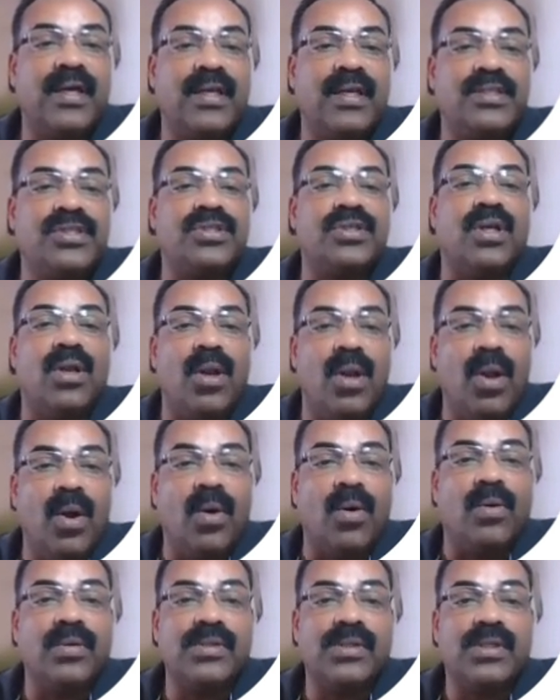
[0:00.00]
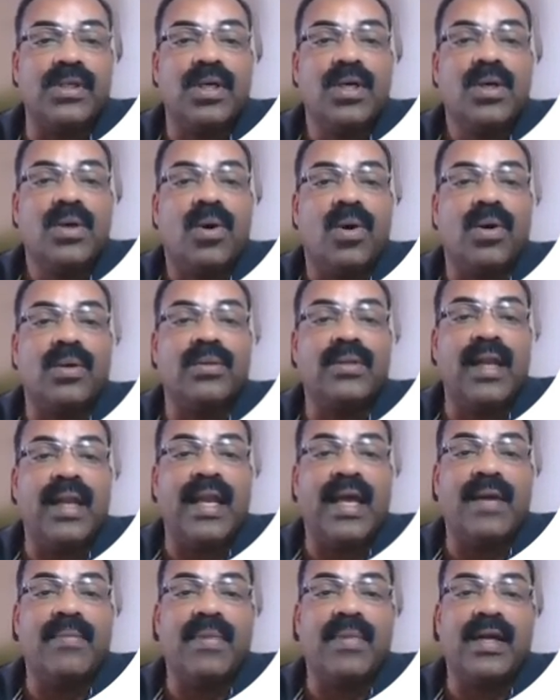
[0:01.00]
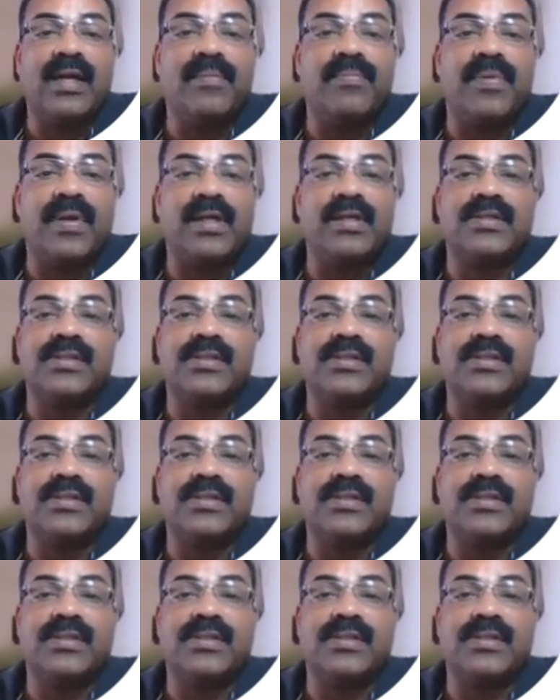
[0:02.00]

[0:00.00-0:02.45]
loss on the labeled price?